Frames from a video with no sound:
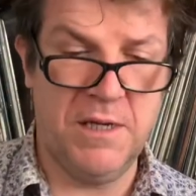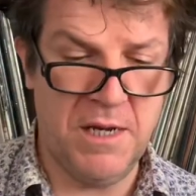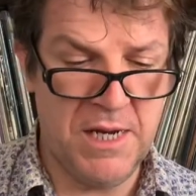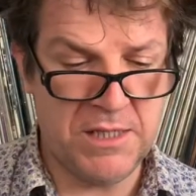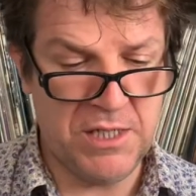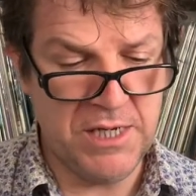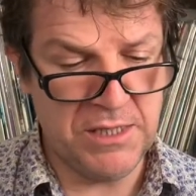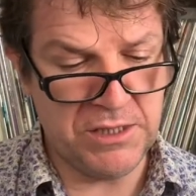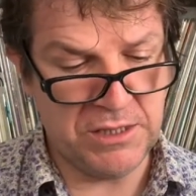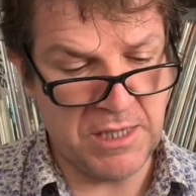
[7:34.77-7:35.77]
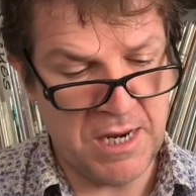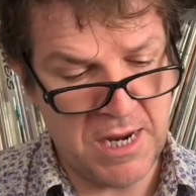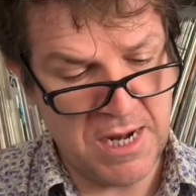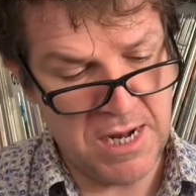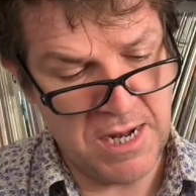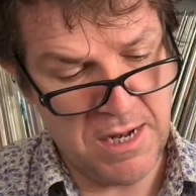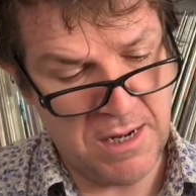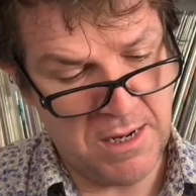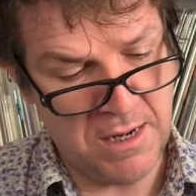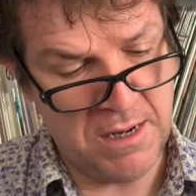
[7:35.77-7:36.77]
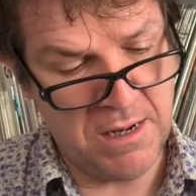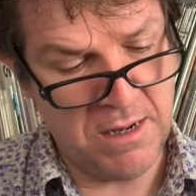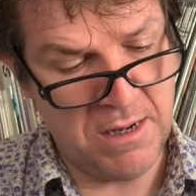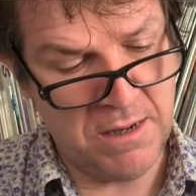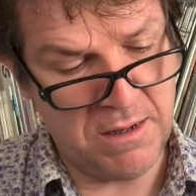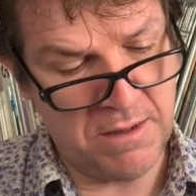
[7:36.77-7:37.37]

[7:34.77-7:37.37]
it is a uh,